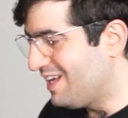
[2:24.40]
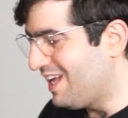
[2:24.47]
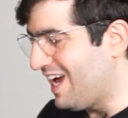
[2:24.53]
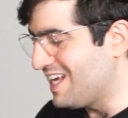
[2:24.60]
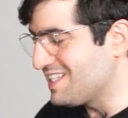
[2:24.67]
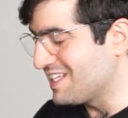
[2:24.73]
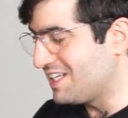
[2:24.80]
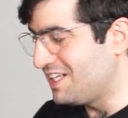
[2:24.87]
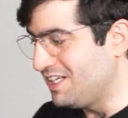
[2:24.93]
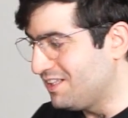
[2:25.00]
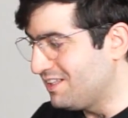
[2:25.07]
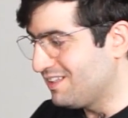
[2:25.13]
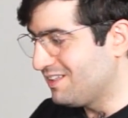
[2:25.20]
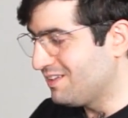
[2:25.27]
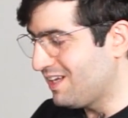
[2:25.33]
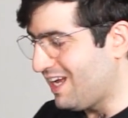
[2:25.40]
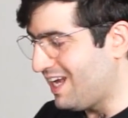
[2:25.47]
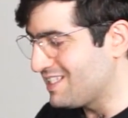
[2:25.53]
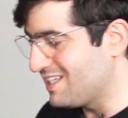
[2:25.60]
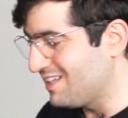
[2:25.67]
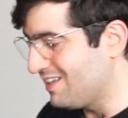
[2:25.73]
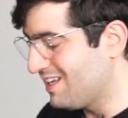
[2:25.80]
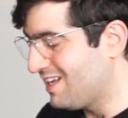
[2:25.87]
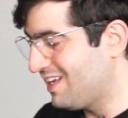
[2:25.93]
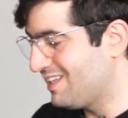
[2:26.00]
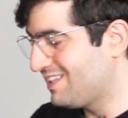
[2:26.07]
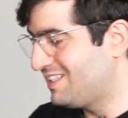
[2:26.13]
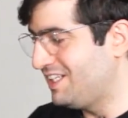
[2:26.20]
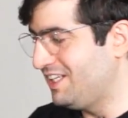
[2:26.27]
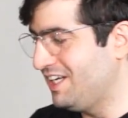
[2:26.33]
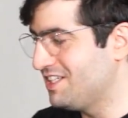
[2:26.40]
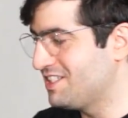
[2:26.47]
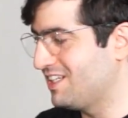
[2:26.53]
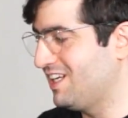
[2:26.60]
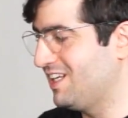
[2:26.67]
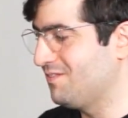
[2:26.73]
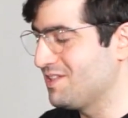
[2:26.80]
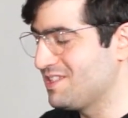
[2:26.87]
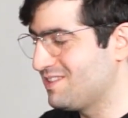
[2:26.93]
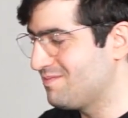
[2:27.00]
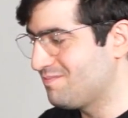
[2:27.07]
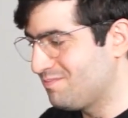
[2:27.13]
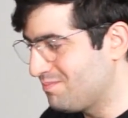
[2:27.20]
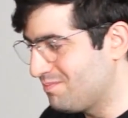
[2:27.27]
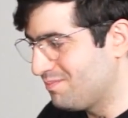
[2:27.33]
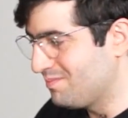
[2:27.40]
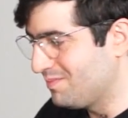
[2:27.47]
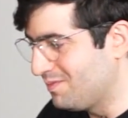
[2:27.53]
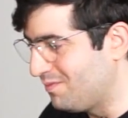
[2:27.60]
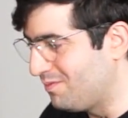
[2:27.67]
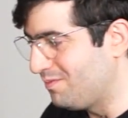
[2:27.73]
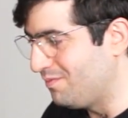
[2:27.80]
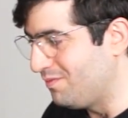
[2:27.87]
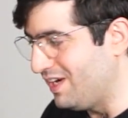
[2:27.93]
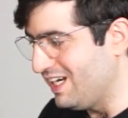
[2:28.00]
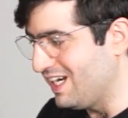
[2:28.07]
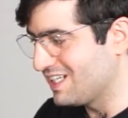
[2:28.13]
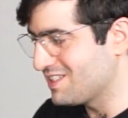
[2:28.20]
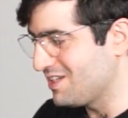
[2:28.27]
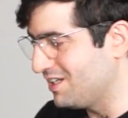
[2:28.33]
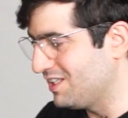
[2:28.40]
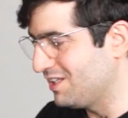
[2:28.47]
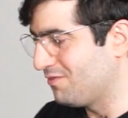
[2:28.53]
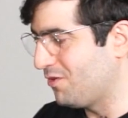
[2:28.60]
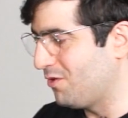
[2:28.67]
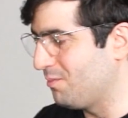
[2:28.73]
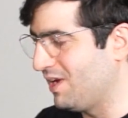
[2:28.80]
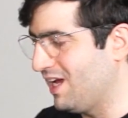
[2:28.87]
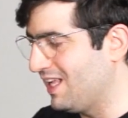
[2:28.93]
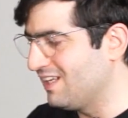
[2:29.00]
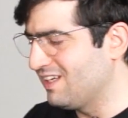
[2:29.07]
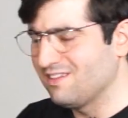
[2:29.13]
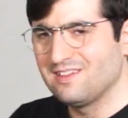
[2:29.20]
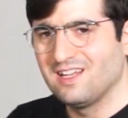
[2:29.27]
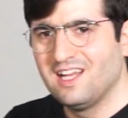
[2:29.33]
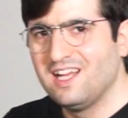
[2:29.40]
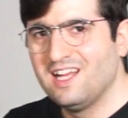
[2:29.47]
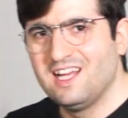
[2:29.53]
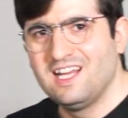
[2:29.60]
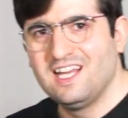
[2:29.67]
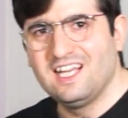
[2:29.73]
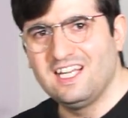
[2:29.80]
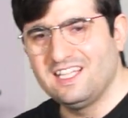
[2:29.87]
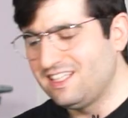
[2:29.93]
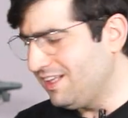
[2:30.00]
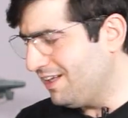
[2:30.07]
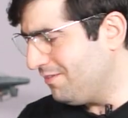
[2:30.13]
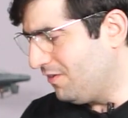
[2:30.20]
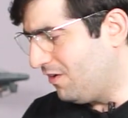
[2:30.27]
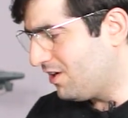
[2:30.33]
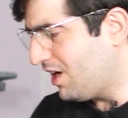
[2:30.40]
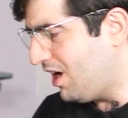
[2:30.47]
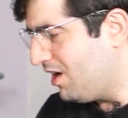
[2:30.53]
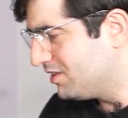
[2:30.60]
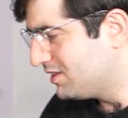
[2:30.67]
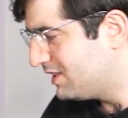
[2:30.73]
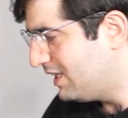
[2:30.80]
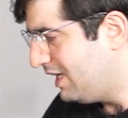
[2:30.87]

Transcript: as a kid, as a teenager, that was very exciting for me. And then it didn't work out till